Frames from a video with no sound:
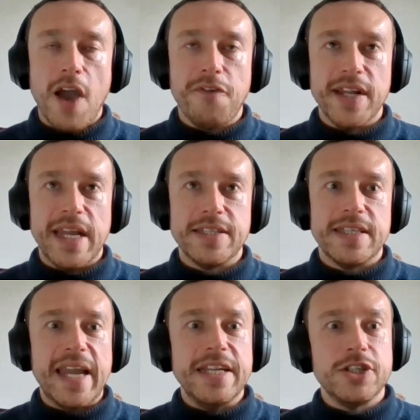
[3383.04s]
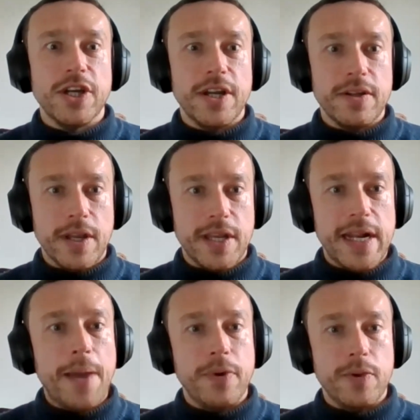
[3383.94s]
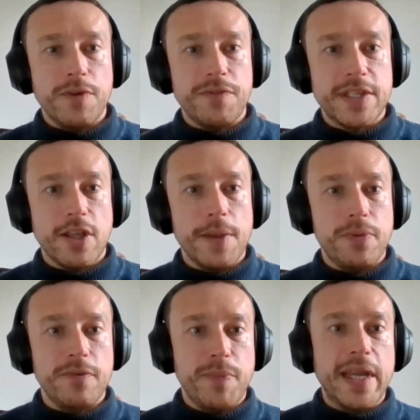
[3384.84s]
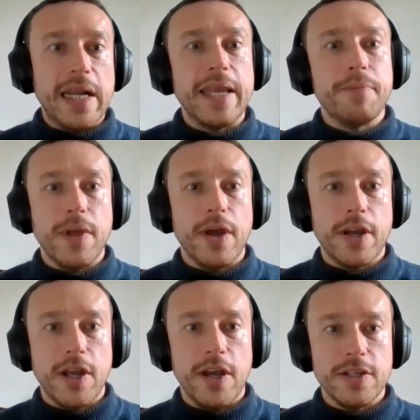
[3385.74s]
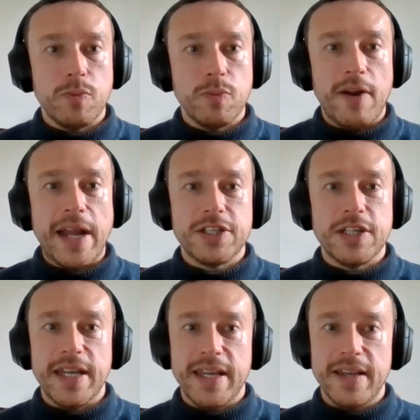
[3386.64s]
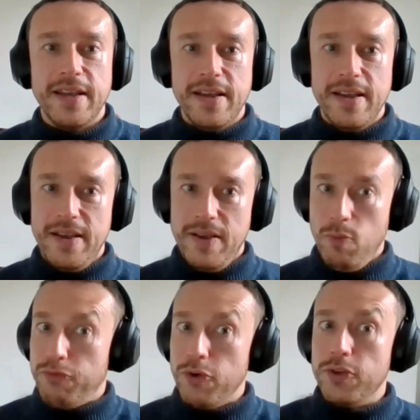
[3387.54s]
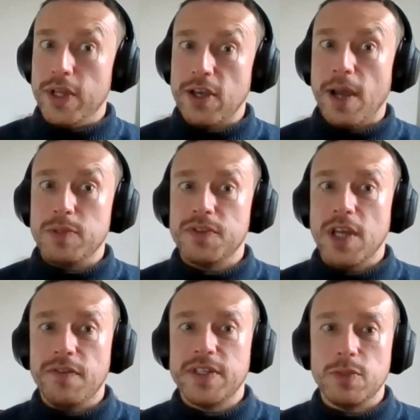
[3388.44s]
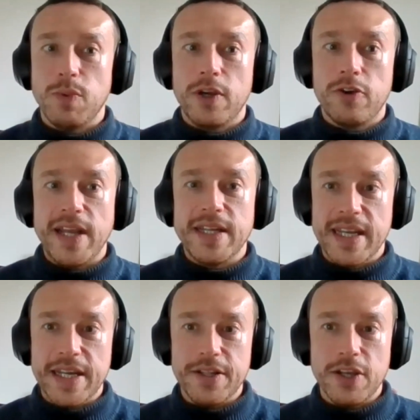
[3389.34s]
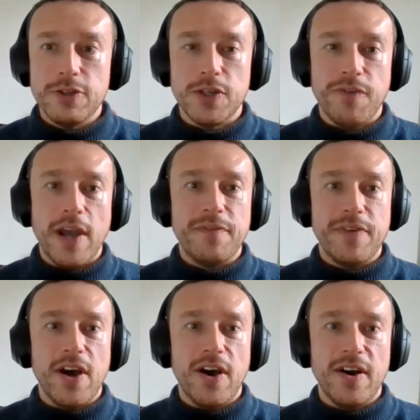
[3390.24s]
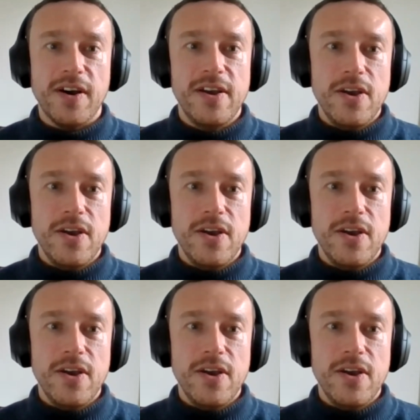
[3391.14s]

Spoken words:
I think there's a danger that can happen with this type of big leap that occurs, where actually through the types of services we're creating and the use of IVR,